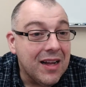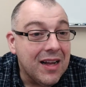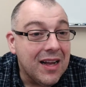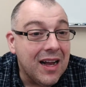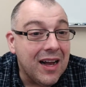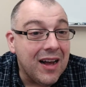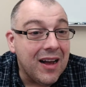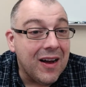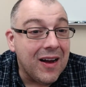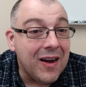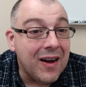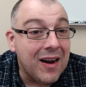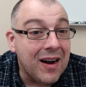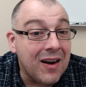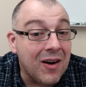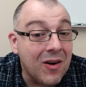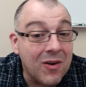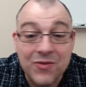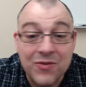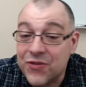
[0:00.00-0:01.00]

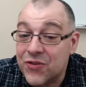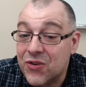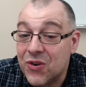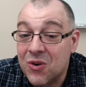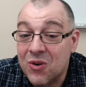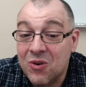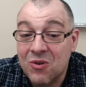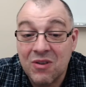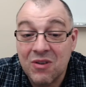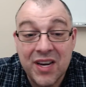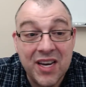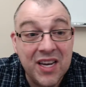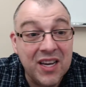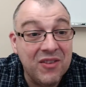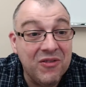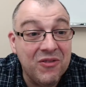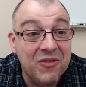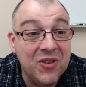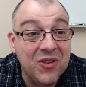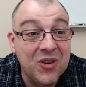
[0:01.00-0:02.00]
Also,
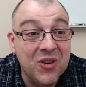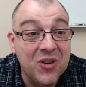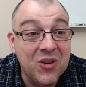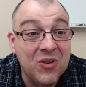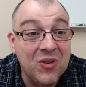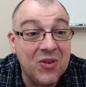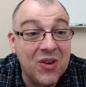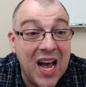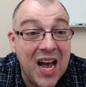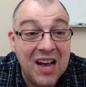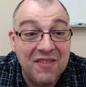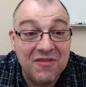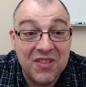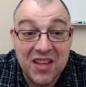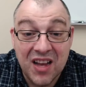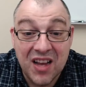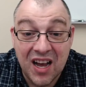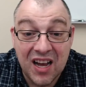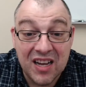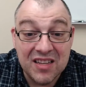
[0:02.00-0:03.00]
if you have
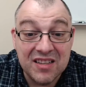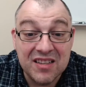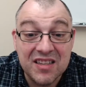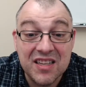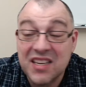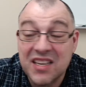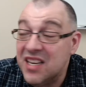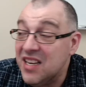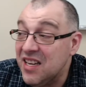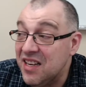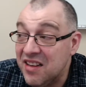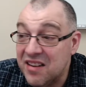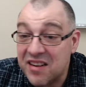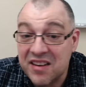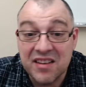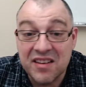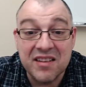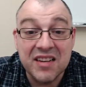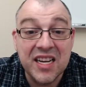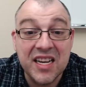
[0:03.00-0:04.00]
not
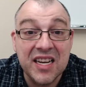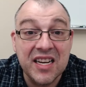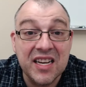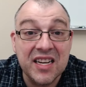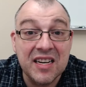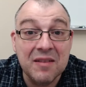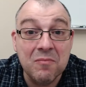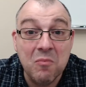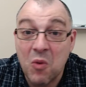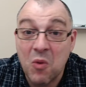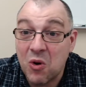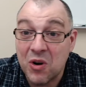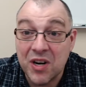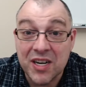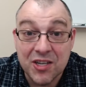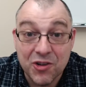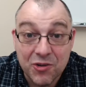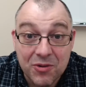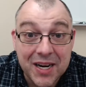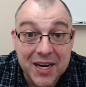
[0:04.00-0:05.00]
eaten in more
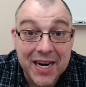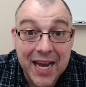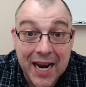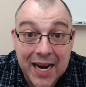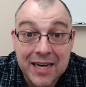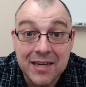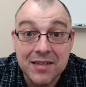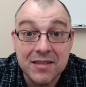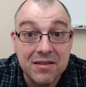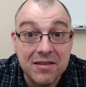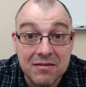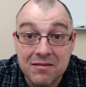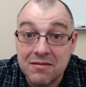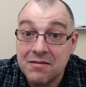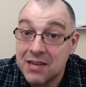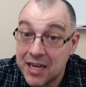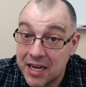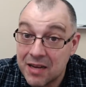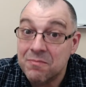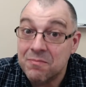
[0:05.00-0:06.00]
than 3 days, you
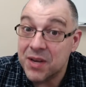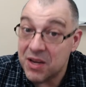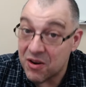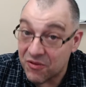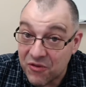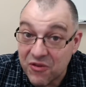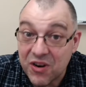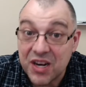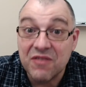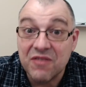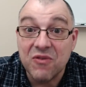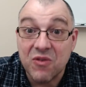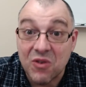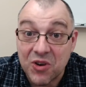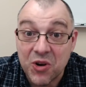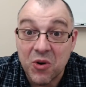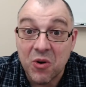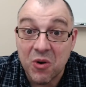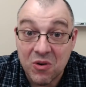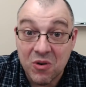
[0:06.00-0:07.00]
can be afraid for
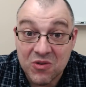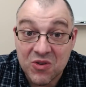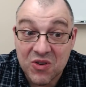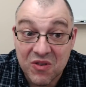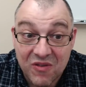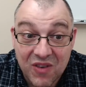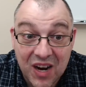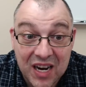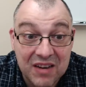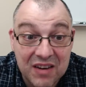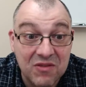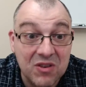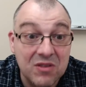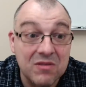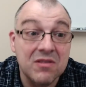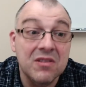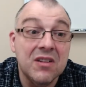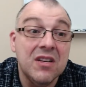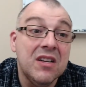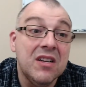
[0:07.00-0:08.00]
your own
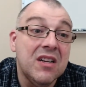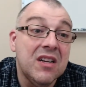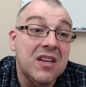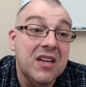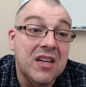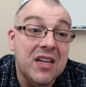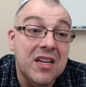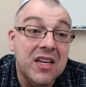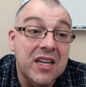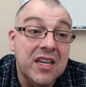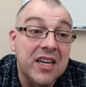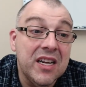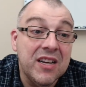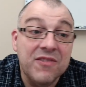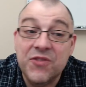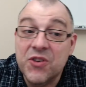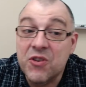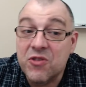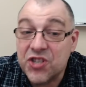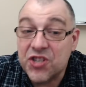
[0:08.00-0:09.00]
survival.
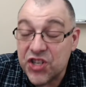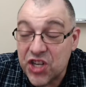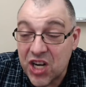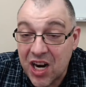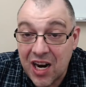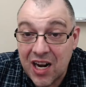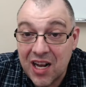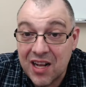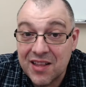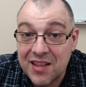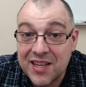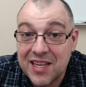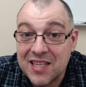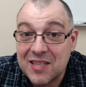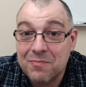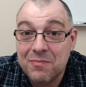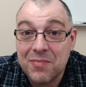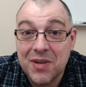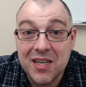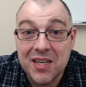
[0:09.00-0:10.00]
If your child has
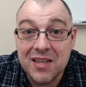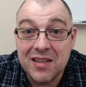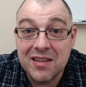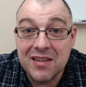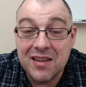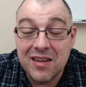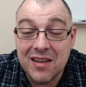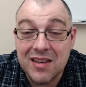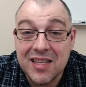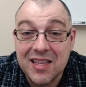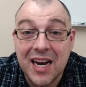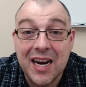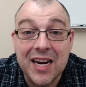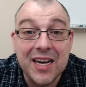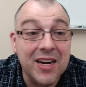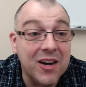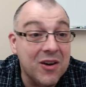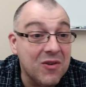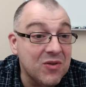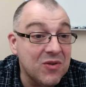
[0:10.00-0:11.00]
been
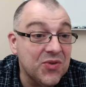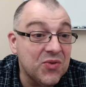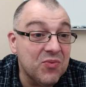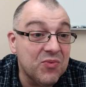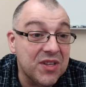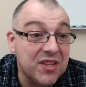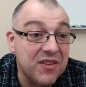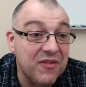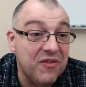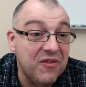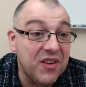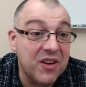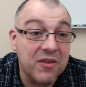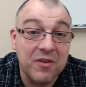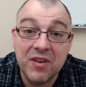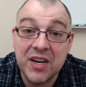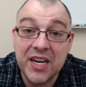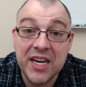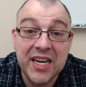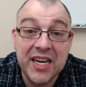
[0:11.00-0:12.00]
diagnosed with a
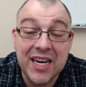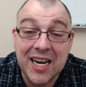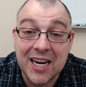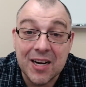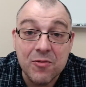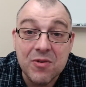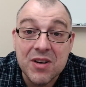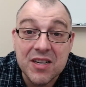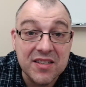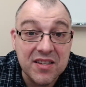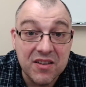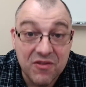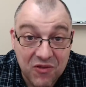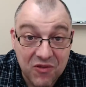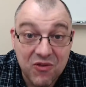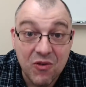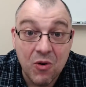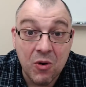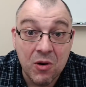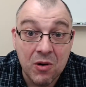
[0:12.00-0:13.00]
very aggressive
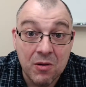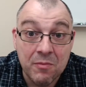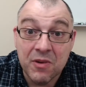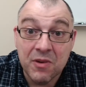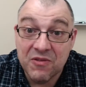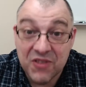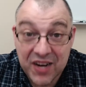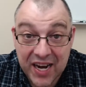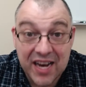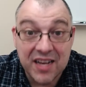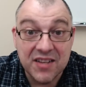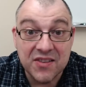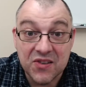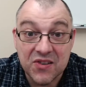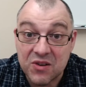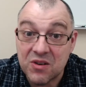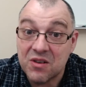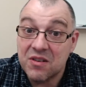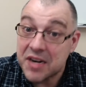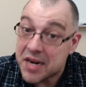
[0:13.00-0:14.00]
form of
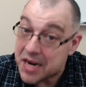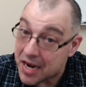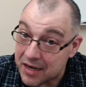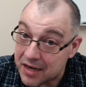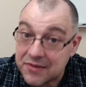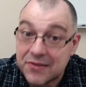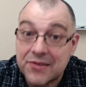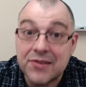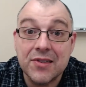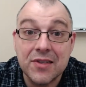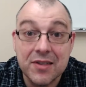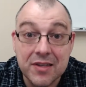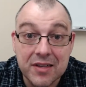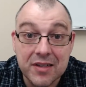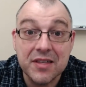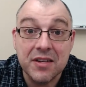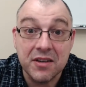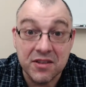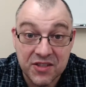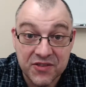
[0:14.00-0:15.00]
cancer, yes,
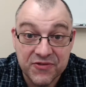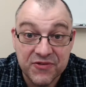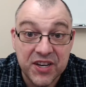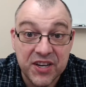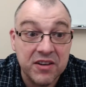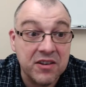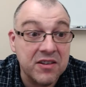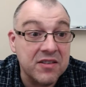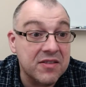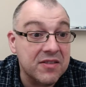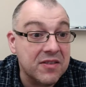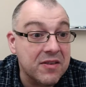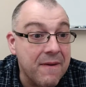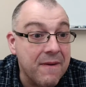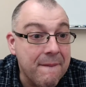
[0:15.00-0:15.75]
there's fears.